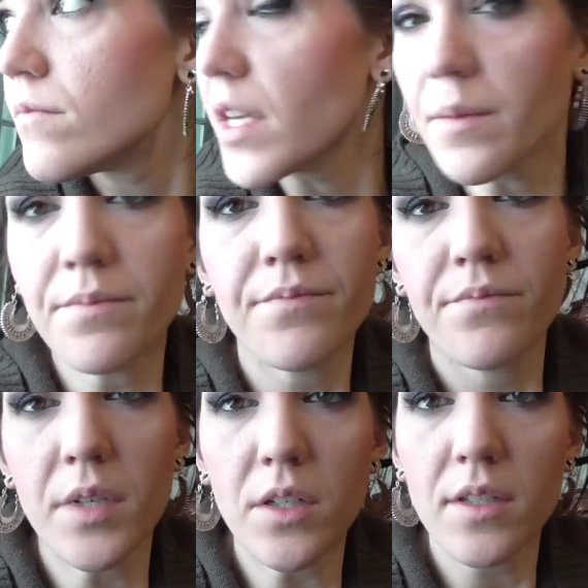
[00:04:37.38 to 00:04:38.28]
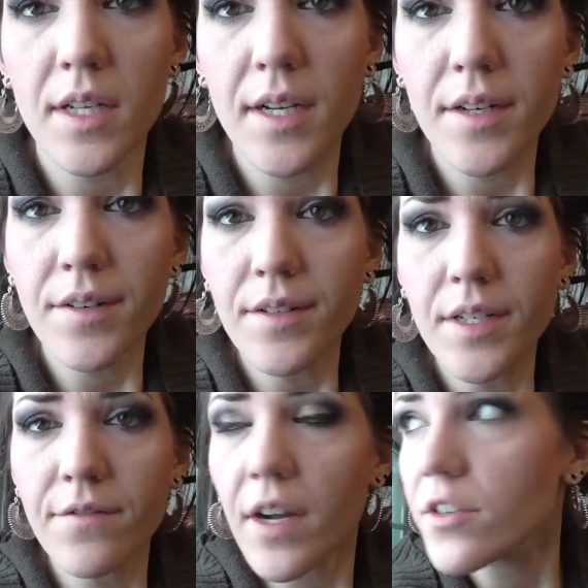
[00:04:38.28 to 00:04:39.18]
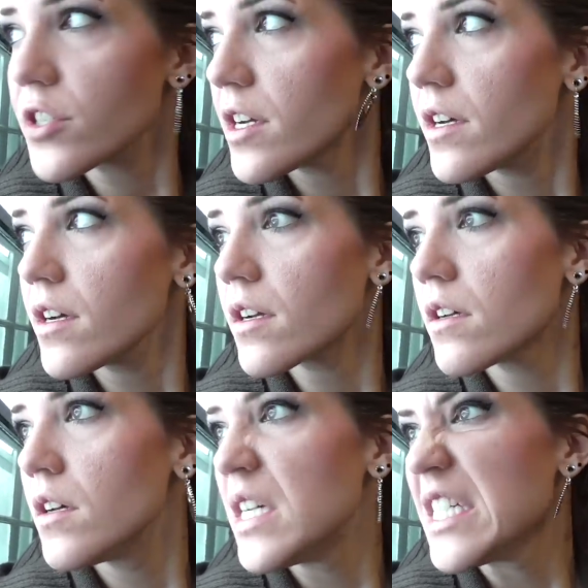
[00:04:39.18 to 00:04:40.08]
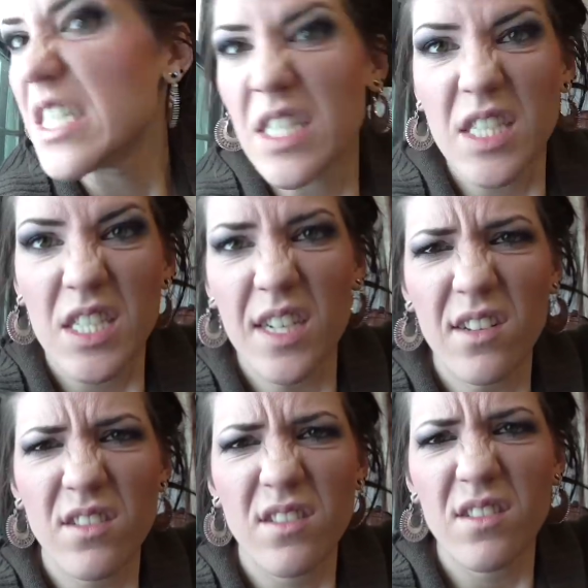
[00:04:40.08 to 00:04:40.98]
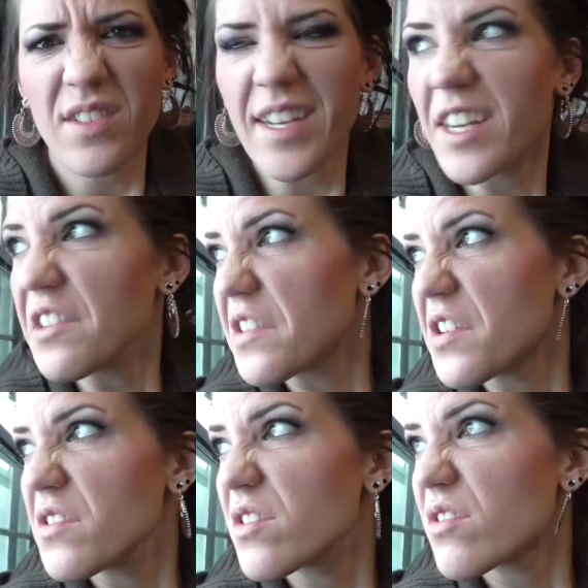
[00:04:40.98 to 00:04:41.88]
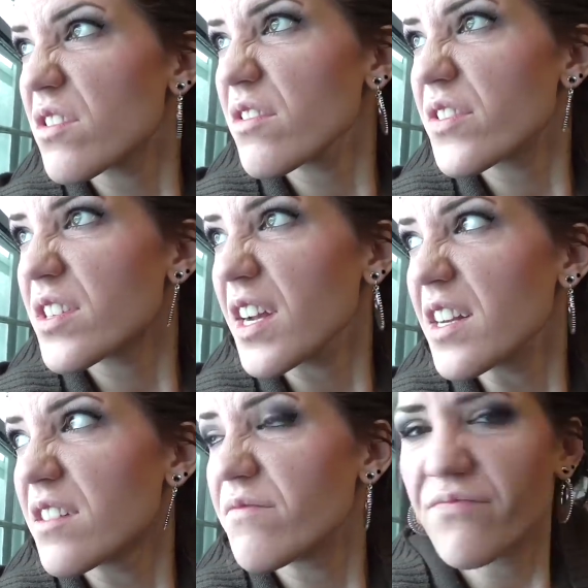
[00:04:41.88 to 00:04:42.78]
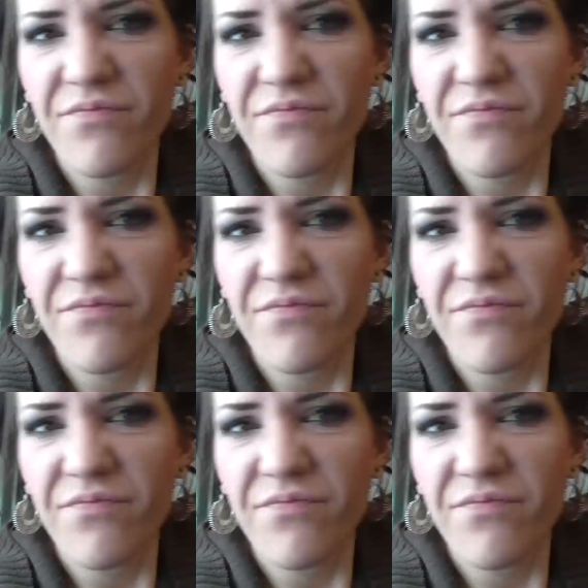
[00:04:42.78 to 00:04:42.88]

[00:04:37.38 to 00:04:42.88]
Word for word: Yep, Fearless and Fire Truck. I, I don't like hearing those. They're always kind of.